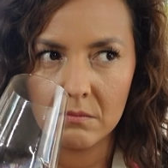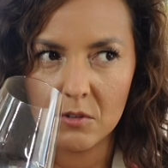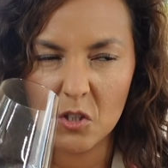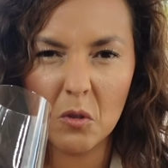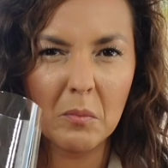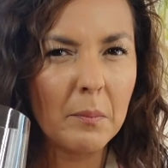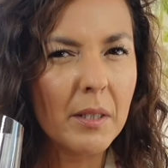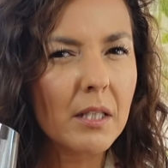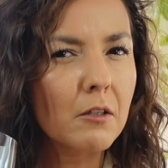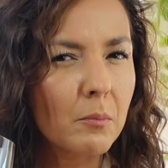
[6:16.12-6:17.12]
So maybe
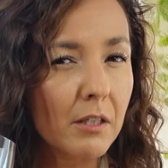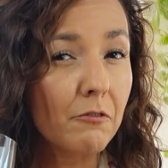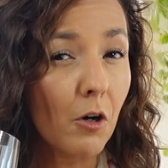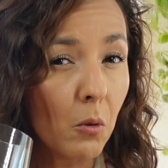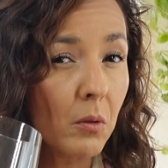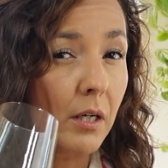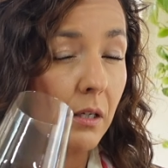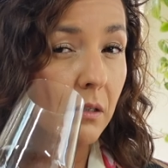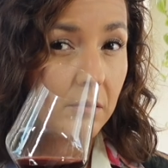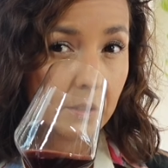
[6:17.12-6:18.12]
a little bit of
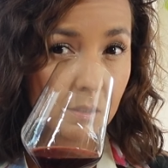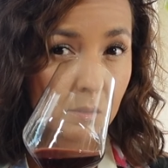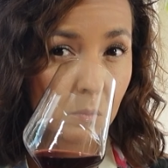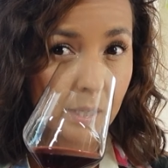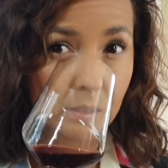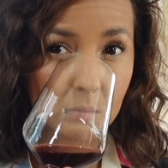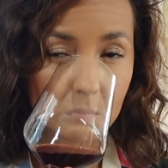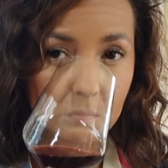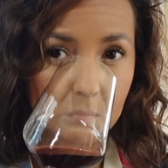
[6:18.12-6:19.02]
oak in the wine.